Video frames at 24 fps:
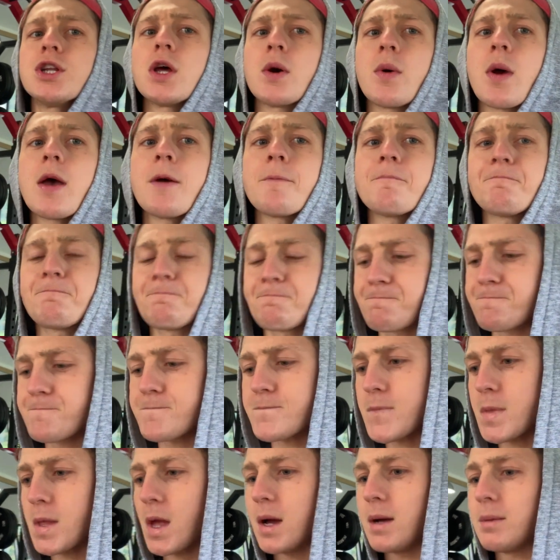do it.
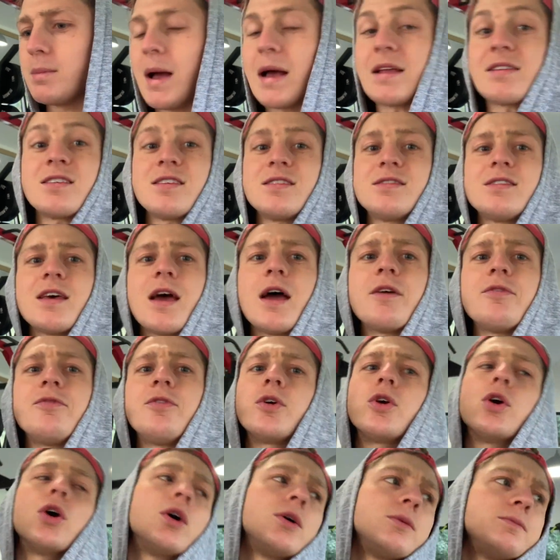As I say, I
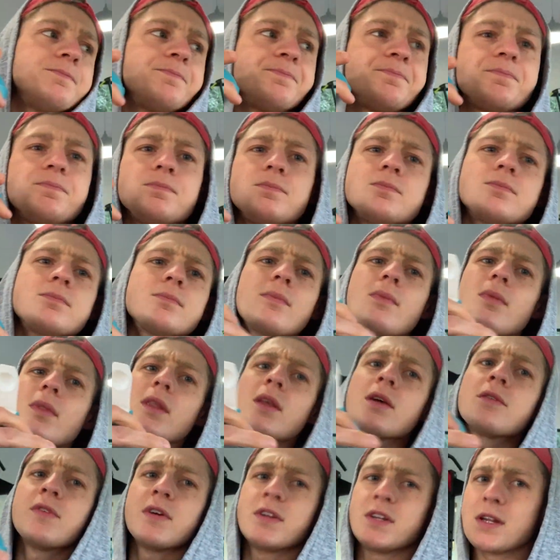forgot
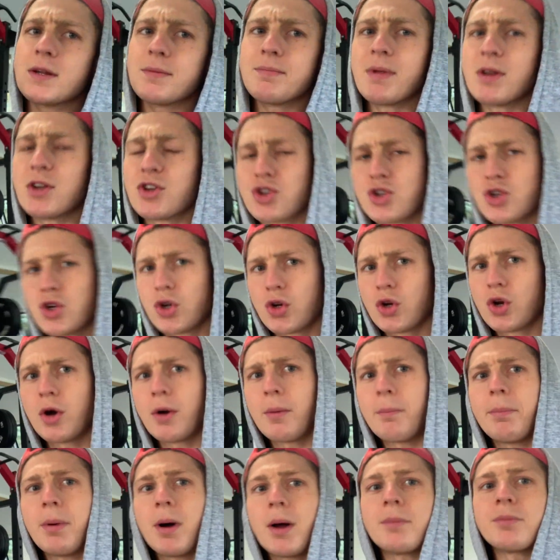if I did mention or
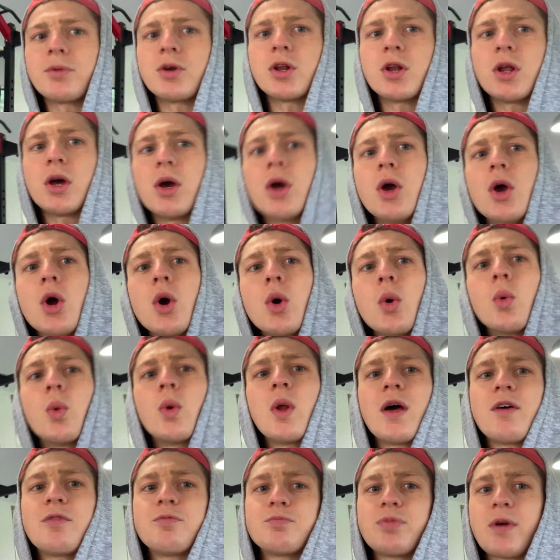not, but we'll
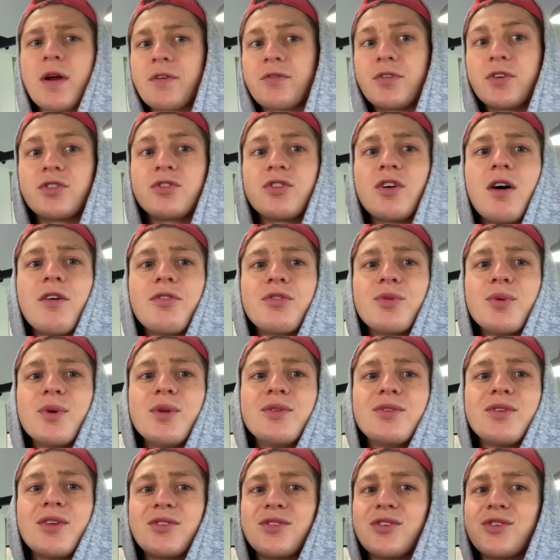have breakfast
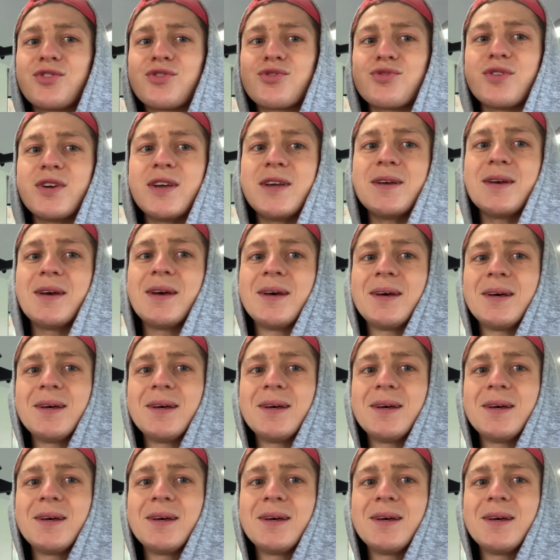afterwards as a treat.